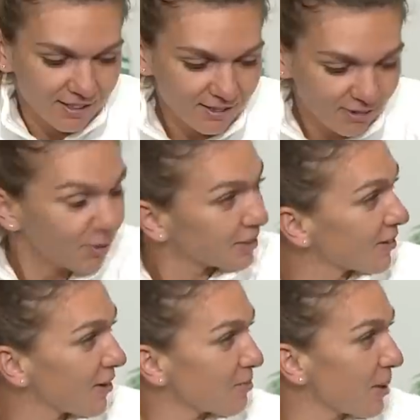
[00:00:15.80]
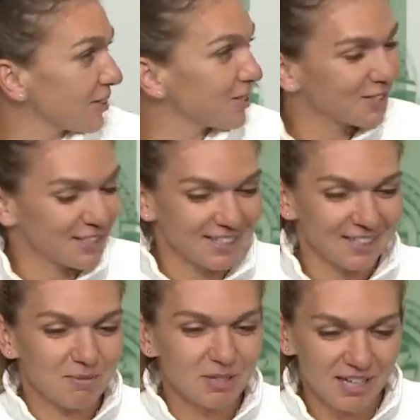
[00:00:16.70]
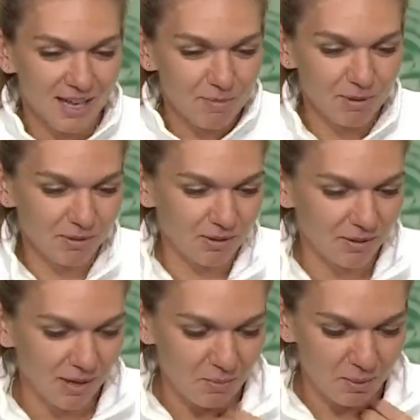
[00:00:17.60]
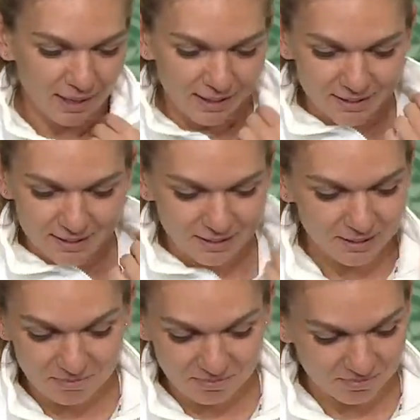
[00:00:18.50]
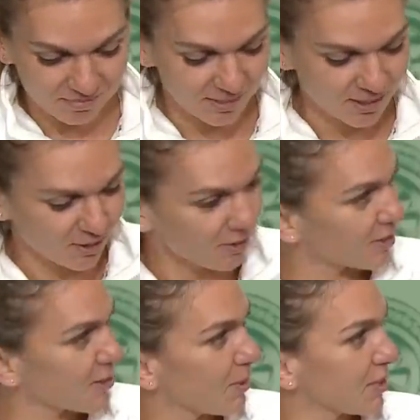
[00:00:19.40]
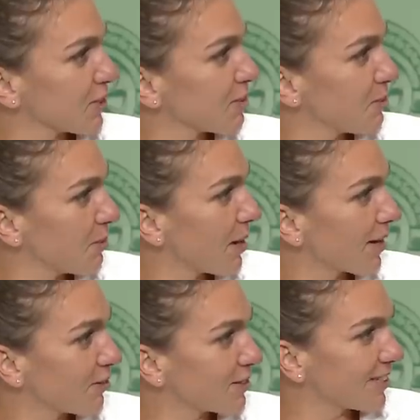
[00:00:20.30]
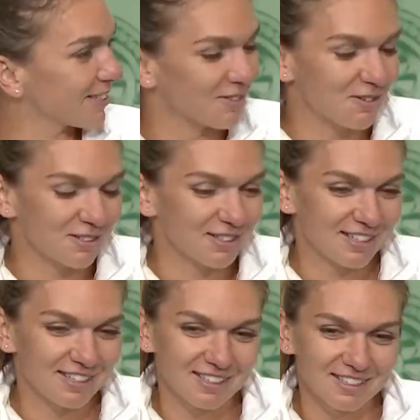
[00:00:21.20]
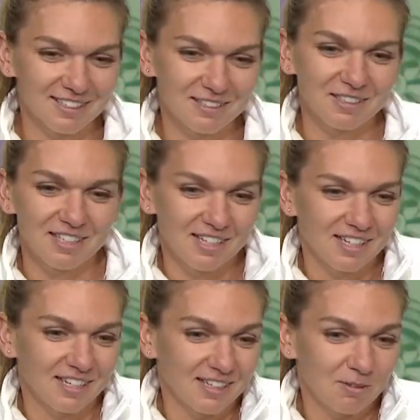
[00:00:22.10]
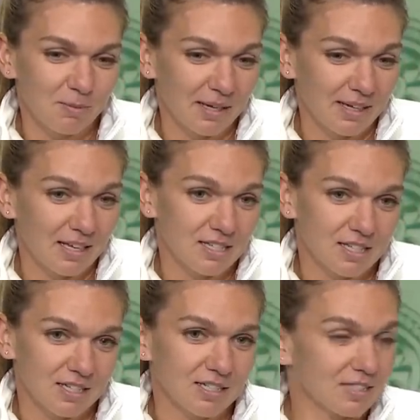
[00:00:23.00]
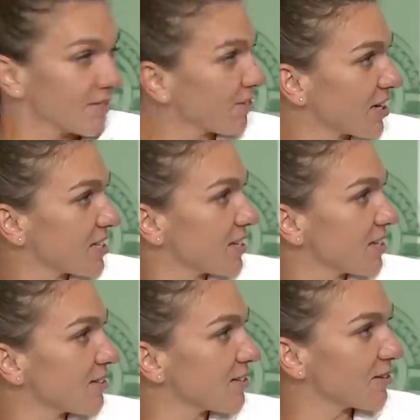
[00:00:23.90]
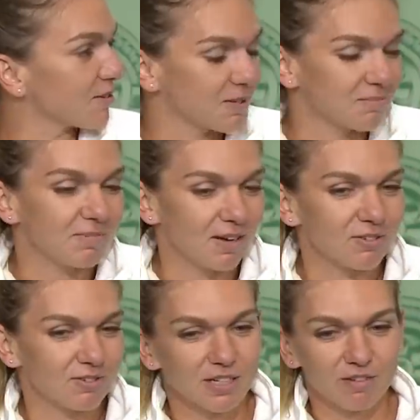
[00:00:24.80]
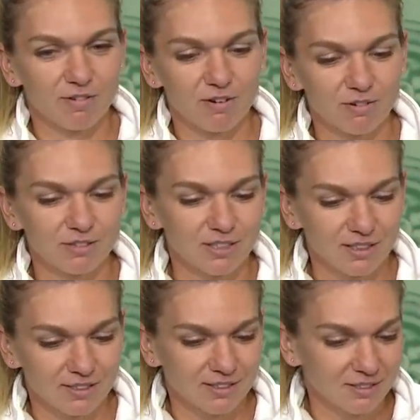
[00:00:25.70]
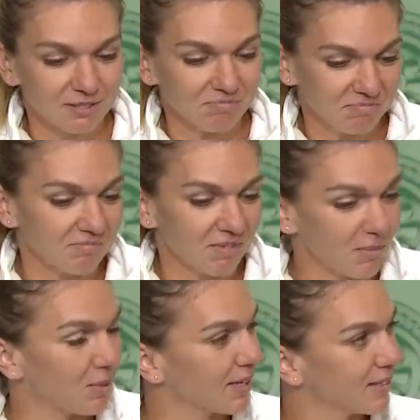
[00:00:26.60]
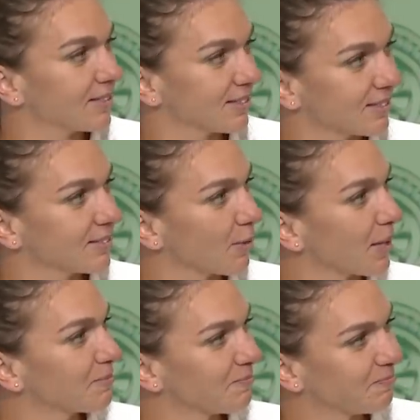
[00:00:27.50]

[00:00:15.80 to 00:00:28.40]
It was a great match and I'm really happy with the way I played. It's always a pleasure to be back on centre court, and to play against her is never easy. So I was really focused and I played well.